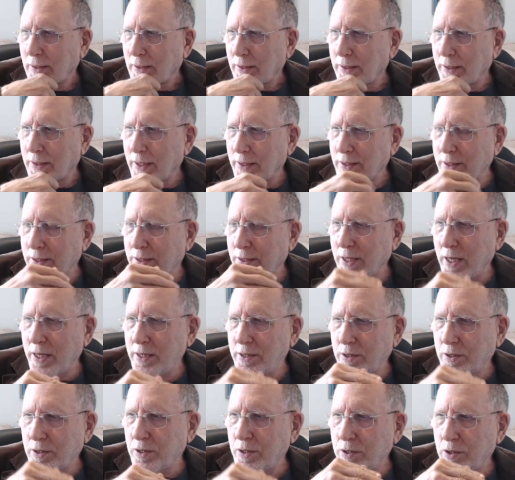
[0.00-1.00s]
that
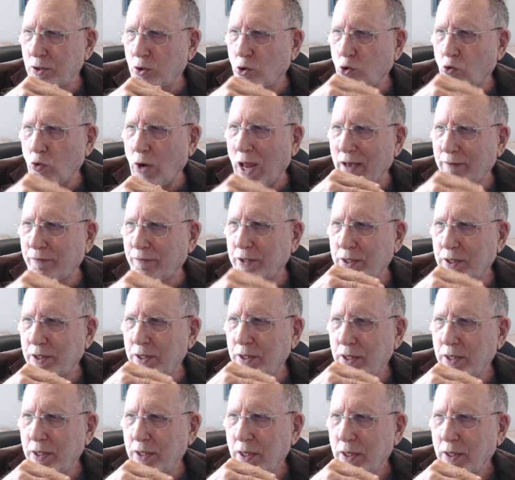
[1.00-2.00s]
senses
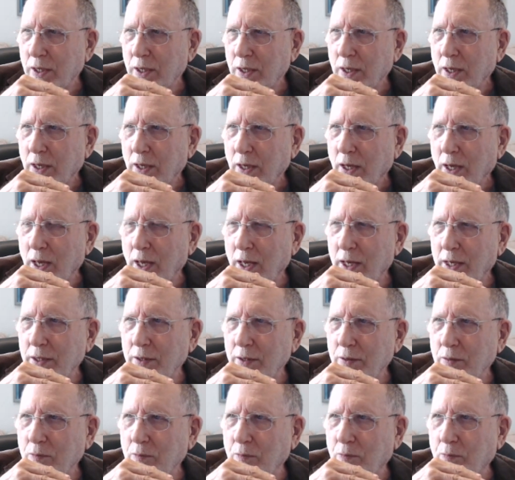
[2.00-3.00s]
gravity
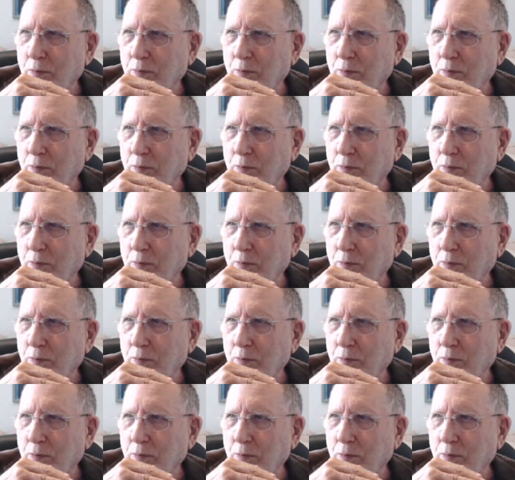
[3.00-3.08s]
and